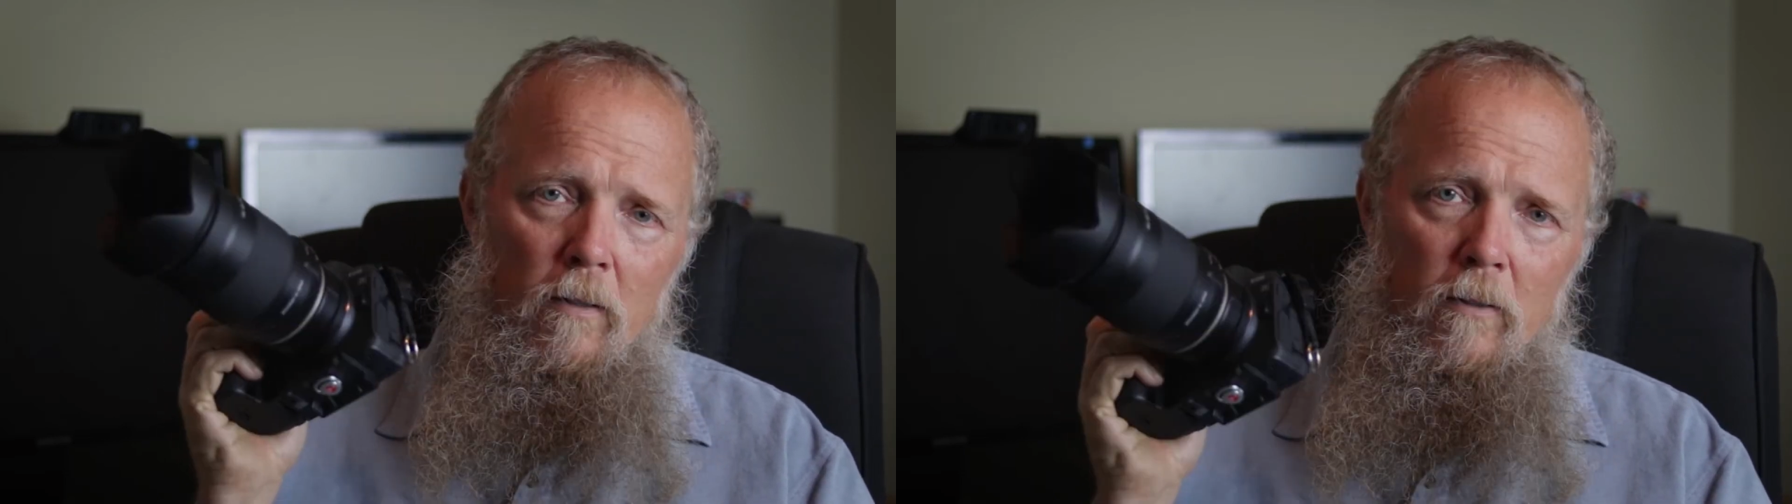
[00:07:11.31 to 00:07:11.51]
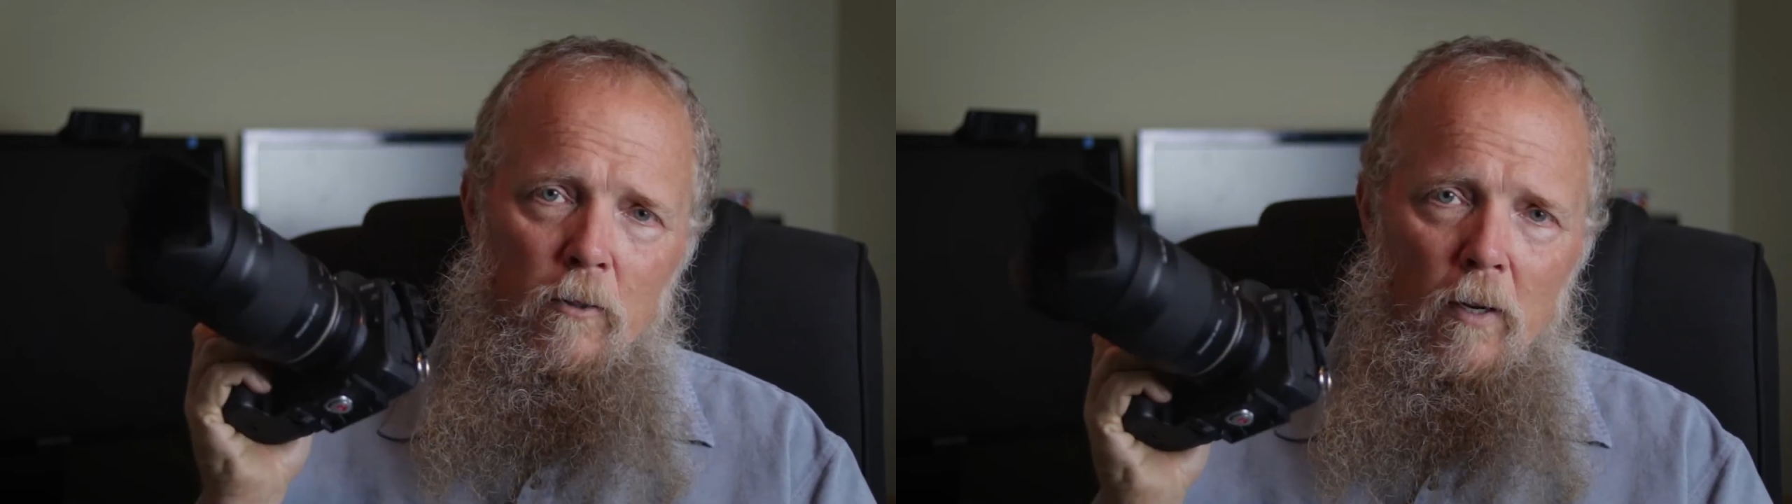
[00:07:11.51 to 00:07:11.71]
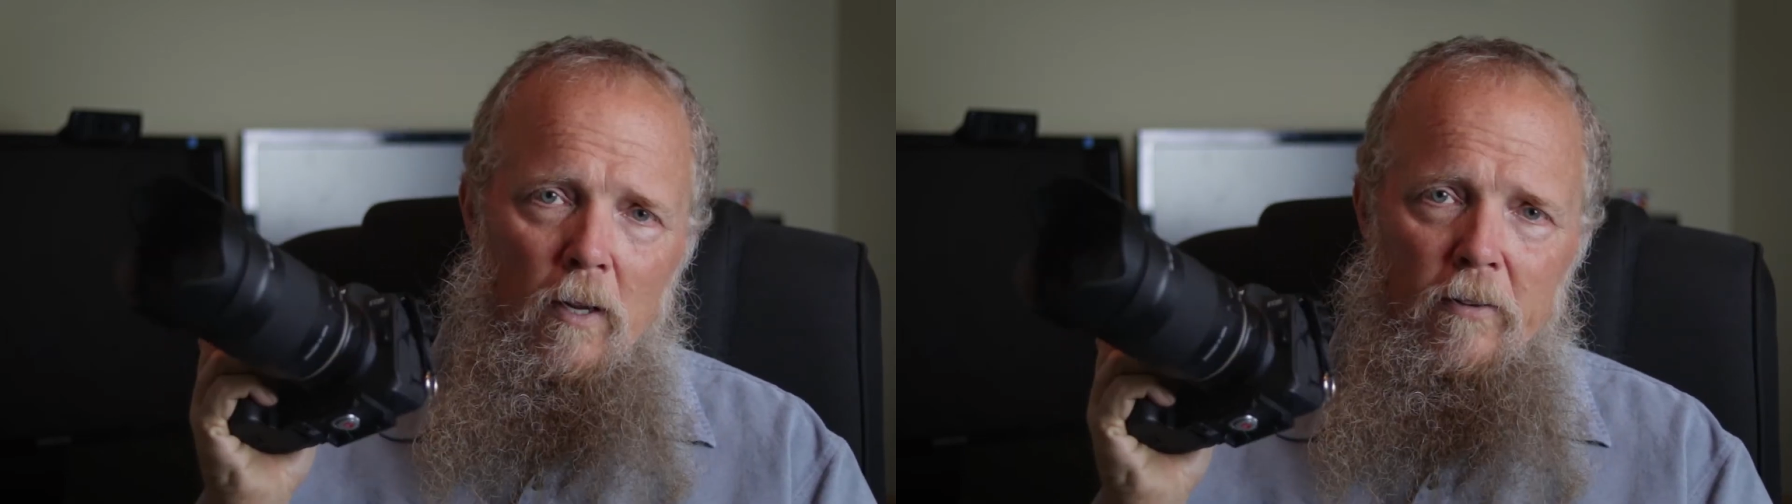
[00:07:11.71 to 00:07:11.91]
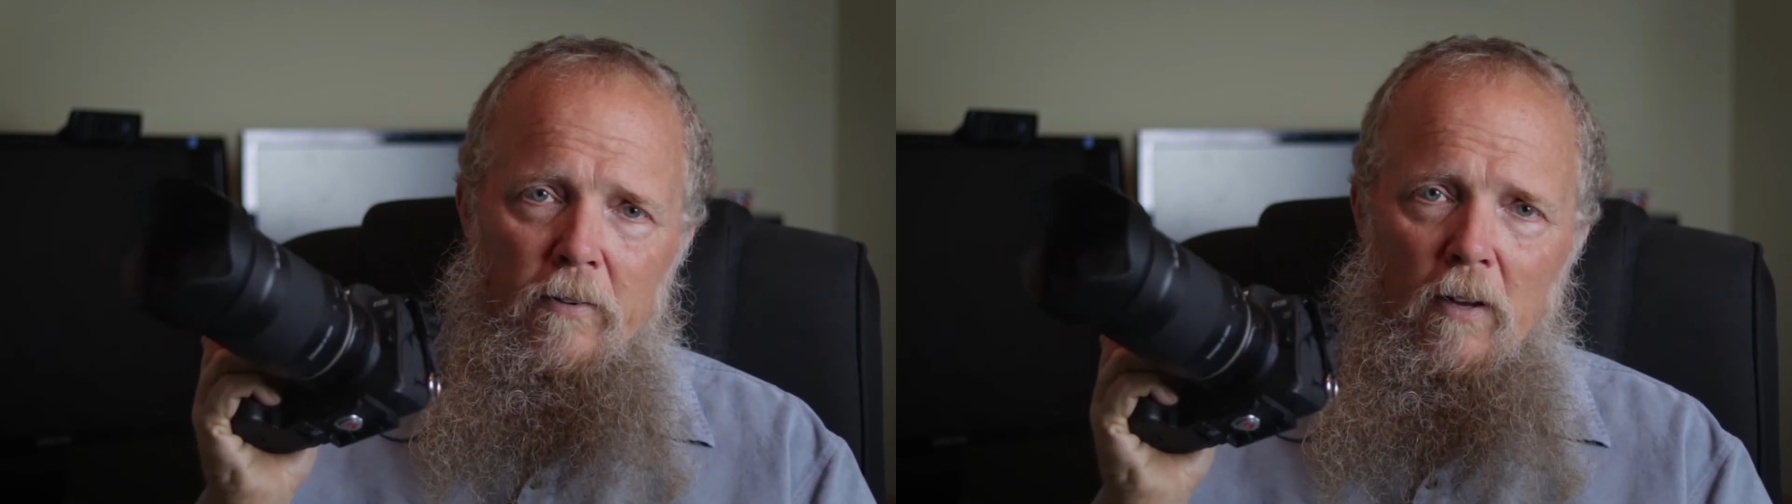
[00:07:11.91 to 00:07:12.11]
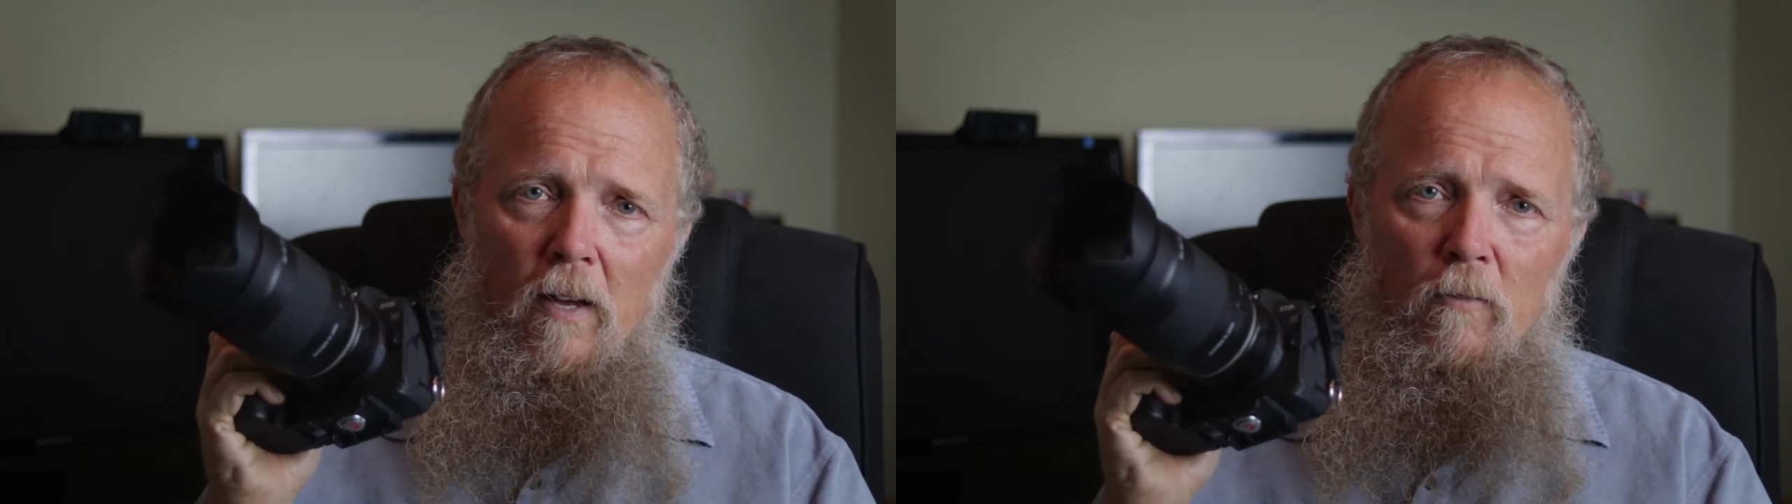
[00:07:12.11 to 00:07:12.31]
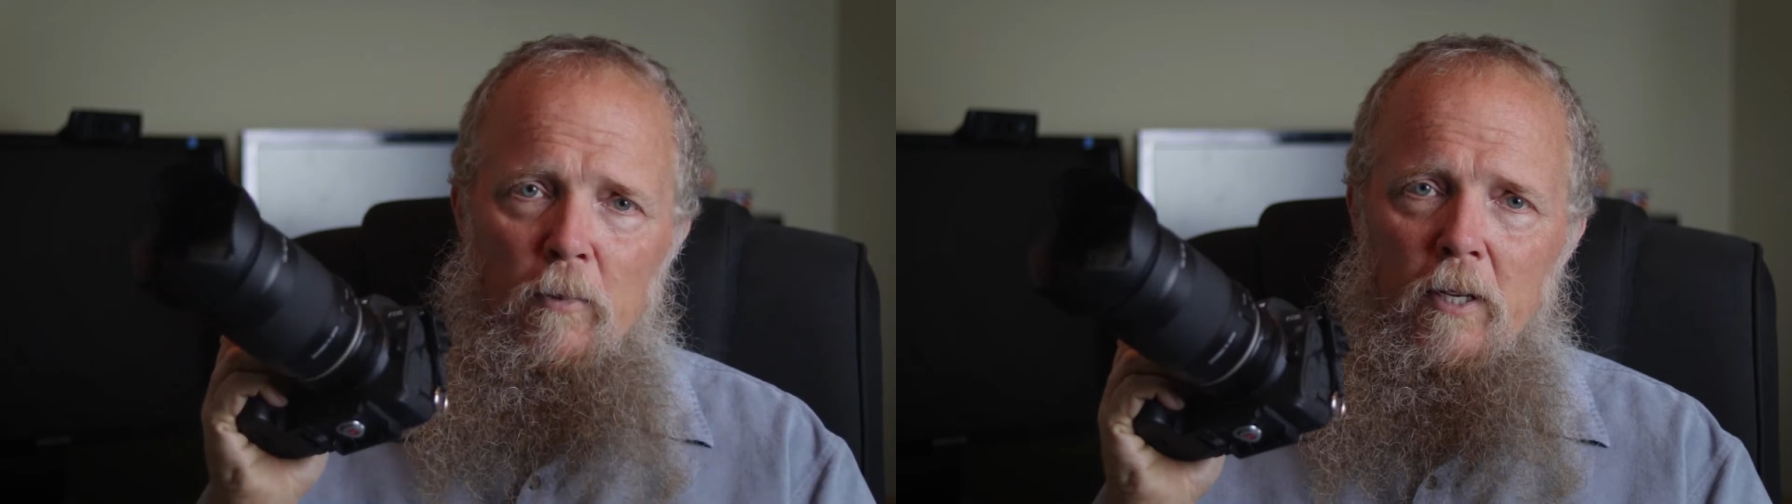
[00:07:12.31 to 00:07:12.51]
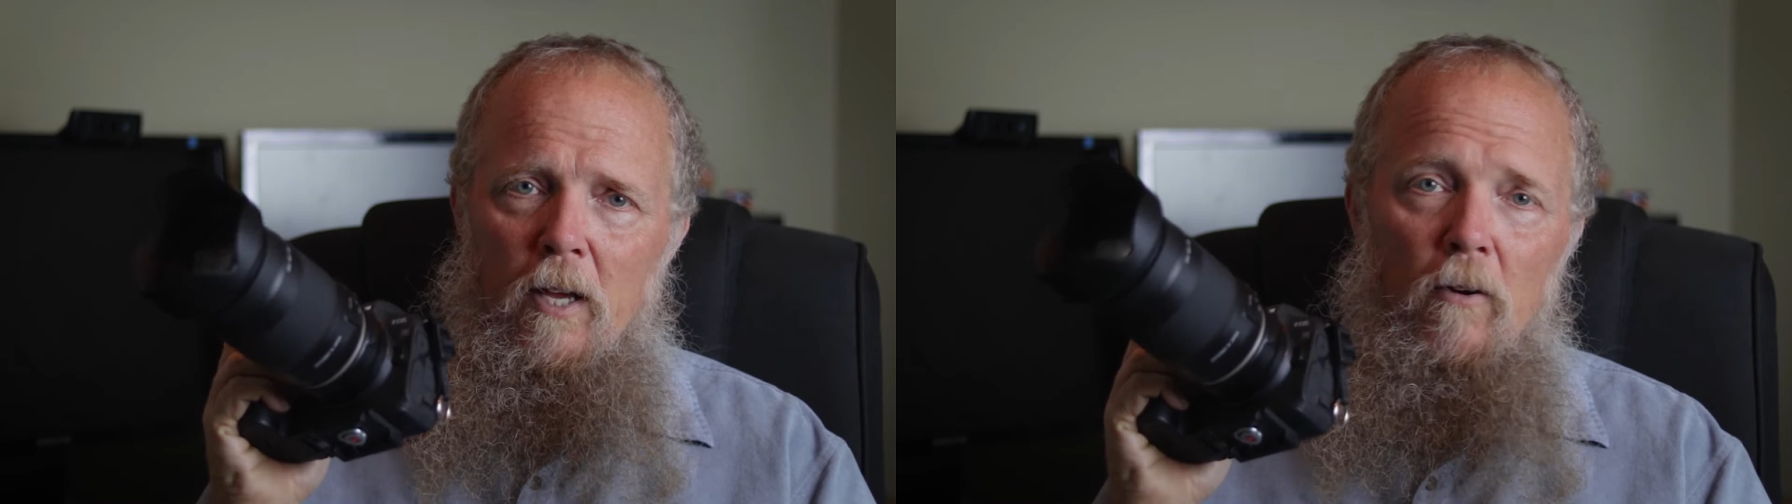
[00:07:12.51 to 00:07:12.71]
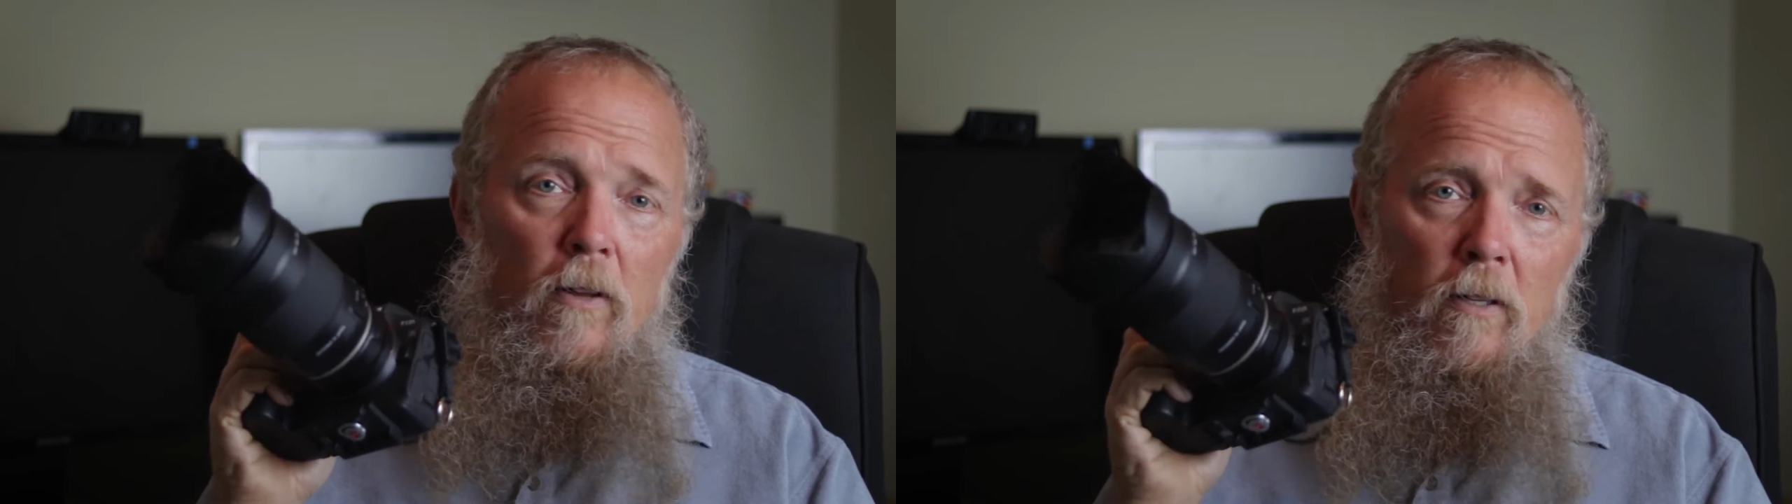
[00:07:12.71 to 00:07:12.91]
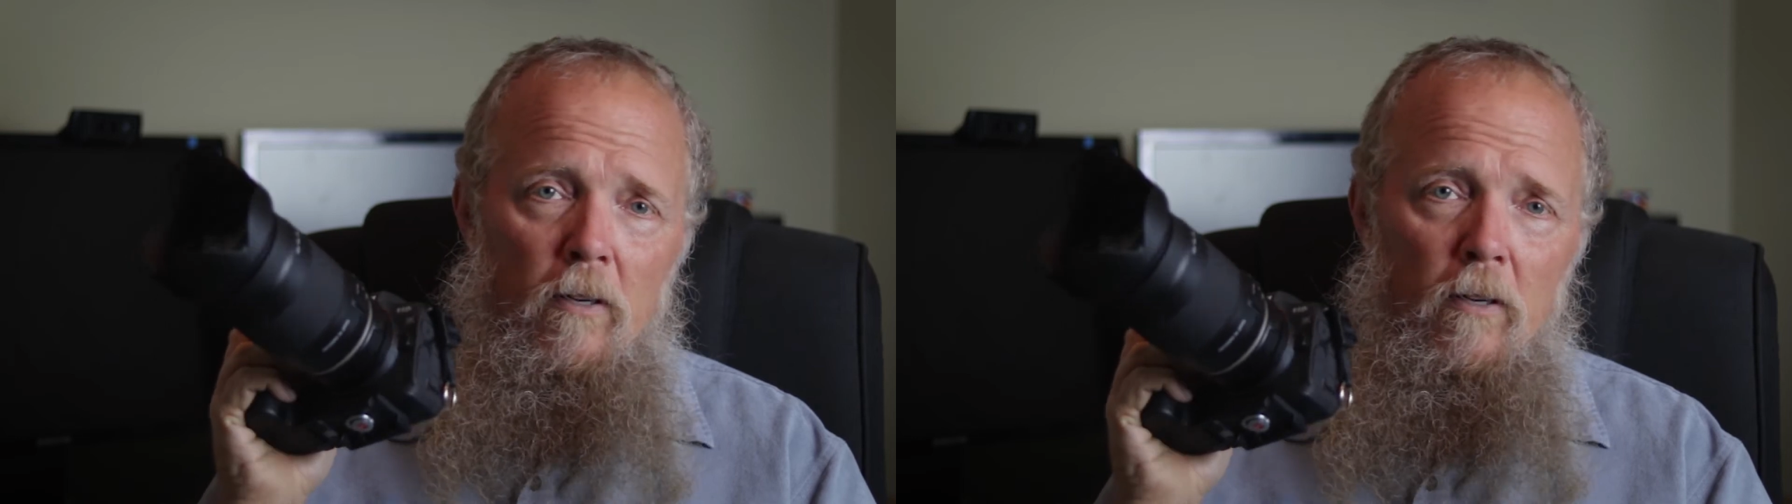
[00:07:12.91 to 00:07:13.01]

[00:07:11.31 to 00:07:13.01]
Quite honestly, I haven't been counting